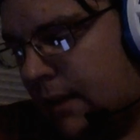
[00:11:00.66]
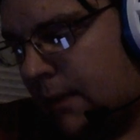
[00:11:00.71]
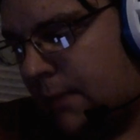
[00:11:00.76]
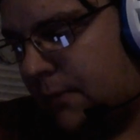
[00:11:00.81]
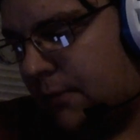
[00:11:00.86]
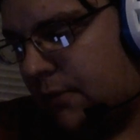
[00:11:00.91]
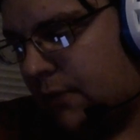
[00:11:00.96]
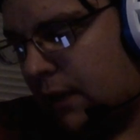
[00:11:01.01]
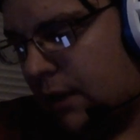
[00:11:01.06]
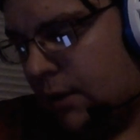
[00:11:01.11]

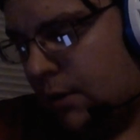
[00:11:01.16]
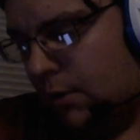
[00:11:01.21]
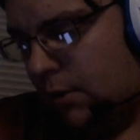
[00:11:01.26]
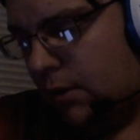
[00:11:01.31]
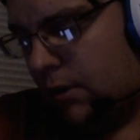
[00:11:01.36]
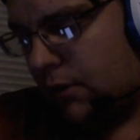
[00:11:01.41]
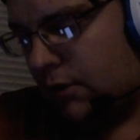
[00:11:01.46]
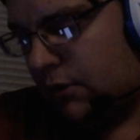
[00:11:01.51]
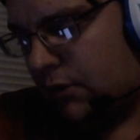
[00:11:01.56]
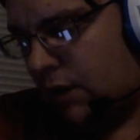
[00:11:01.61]
opposite side of the
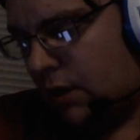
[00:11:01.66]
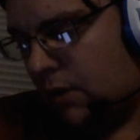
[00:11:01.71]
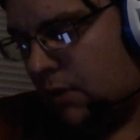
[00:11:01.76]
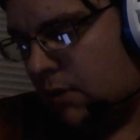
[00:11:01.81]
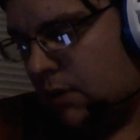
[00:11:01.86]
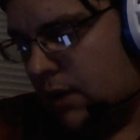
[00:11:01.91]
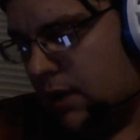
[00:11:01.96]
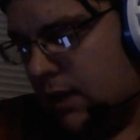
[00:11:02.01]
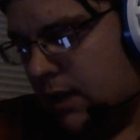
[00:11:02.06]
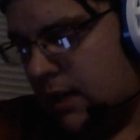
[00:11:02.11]
corner.
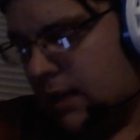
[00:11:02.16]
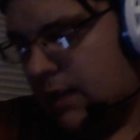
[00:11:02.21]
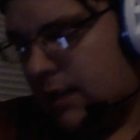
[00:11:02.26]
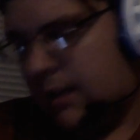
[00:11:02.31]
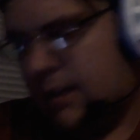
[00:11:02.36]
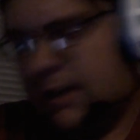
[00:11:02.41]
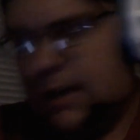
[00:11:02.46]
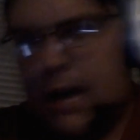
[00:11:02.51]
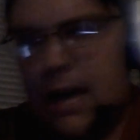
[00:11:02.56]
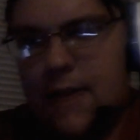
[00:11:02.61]
So
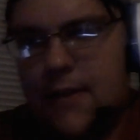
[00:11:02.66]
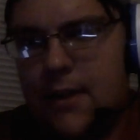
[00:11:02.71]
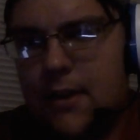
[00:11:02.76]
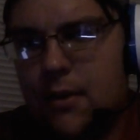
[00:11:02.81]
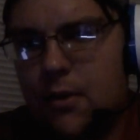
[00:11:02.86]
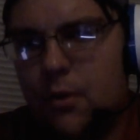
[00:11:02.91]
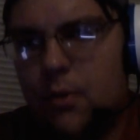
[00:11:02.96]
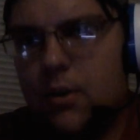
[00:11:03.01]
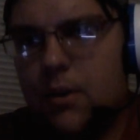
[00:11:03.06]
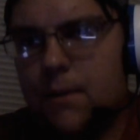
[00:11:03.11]
yeah, that
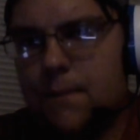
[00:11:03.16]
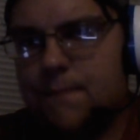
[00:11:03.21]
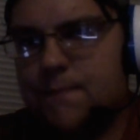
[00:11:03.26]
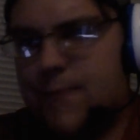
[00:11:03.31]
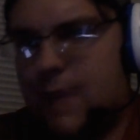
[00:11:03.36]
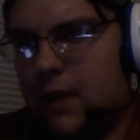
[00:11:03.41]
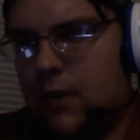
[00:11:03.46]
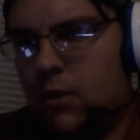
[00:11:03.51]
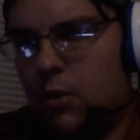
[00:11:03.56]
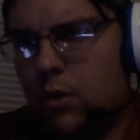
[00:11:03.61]

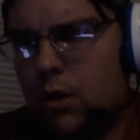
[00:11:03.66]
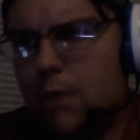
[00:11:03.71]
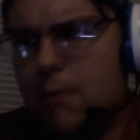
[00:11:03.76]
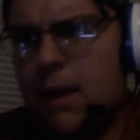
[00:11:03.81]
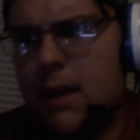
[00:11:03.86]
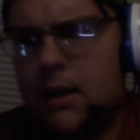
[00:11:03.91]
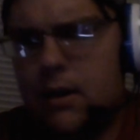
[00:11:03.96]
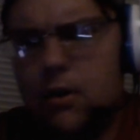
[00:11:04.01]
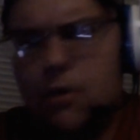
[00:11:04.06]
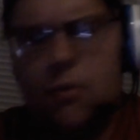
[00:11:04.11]

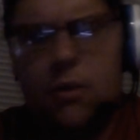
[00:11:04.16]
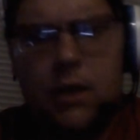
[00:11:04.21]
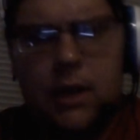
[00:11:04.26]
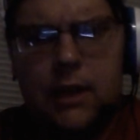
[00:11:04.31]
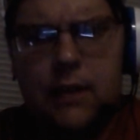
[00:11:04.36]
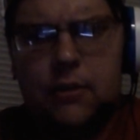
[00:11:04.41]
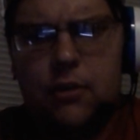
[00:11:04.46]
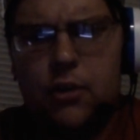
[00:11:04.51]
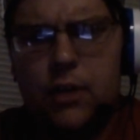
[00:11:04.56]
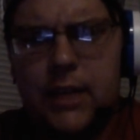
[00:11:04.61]
cornerback core,
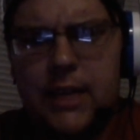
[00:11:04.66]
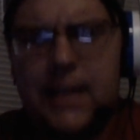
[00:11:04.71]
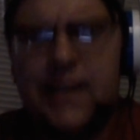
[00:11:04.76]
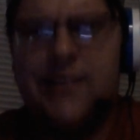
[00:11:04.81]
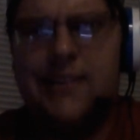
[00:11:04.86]
it's going to get